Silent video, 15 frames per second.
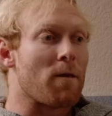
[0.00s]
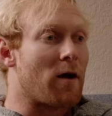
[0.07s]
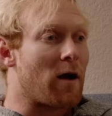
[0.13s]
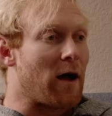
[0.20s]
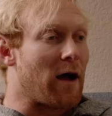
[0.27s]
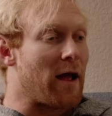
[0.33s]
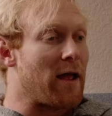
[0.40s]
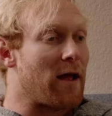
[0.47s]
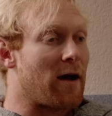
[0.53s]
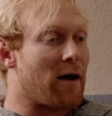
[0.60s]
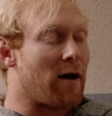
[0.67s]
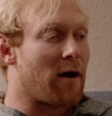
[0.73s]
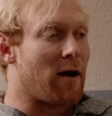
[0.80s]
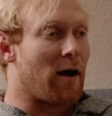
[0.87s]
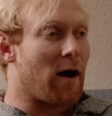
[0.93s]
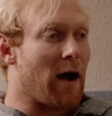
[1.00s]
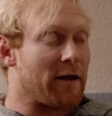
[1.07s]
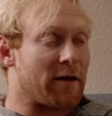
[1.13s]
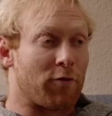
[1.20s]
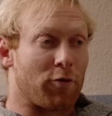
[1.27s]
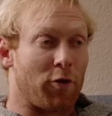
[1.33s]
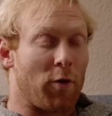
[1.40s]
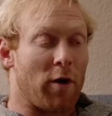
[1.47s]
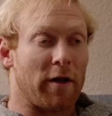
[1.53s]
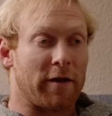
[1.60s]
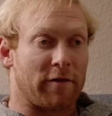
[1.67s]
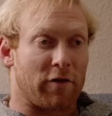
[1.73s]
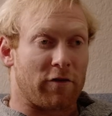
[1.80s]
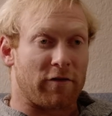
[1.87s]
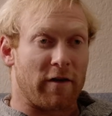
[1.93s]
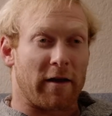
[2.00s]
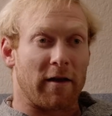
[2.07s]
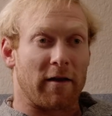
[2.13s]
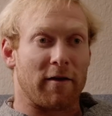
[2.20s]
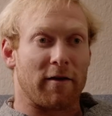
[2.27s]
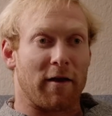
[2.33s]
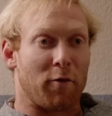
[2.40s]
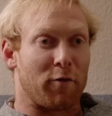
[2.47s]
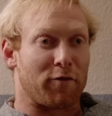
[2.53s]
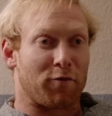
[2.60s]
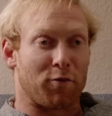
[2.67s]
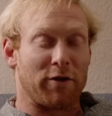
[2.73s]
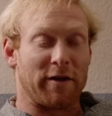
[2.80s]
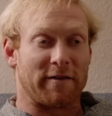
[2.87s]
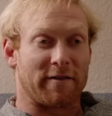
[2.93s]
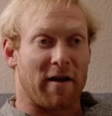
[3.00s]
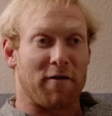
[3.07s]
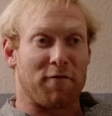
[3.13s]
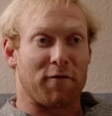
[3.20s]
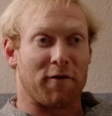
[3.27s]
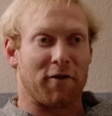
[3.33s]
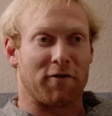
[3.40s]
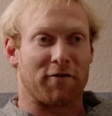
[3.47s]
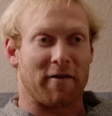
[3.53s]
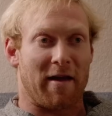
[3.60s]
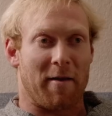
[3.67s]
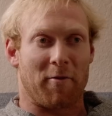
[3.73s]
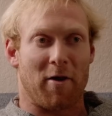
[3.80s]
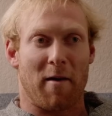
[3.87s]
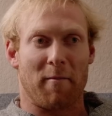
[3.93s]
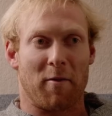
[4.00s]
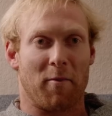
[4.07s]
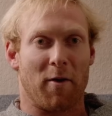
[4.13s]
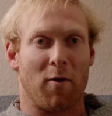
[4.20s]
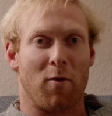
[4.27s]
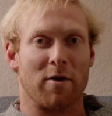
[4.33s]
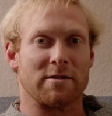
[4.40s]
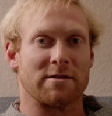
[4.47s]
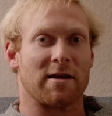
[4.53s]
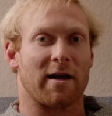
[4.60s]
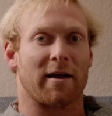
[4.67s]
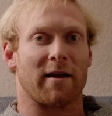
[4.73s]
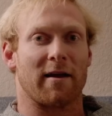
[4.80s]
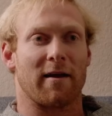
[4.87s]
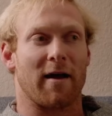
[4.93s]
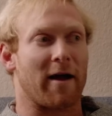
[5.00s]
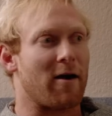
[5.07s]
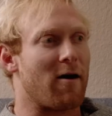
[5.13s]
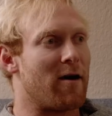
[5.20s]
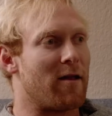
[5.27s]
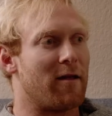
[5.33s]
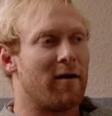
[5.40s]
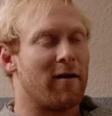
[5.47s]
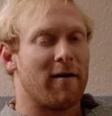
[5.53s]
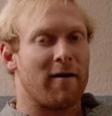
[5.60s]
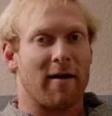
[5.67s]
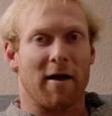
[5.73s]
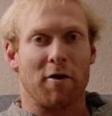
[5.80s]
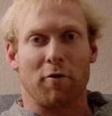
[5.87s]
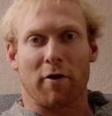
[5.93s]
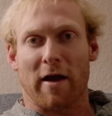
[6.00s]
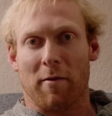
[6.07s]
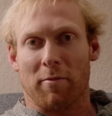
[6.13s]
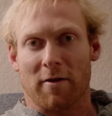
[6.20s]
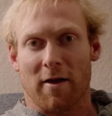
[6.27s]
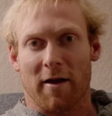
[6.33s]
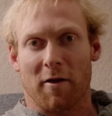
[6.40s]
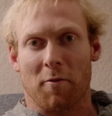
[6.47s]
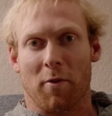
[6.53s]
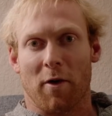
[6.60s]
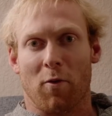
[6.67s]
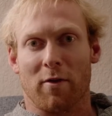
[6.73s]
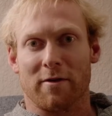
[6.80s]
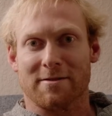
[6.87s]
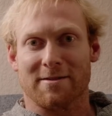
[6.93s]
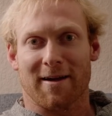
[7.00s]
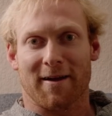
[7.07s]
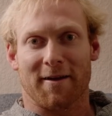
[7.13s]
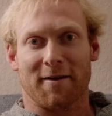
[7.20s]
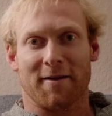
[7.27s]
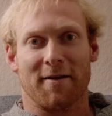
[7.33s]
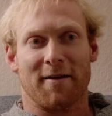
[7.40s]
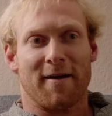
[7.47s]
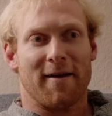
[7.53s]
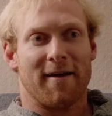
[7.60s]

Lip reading: I did really well. I took second. It was really tight finish. Sam got me by 1 second. I got Henrik Kapalainen by 1 second.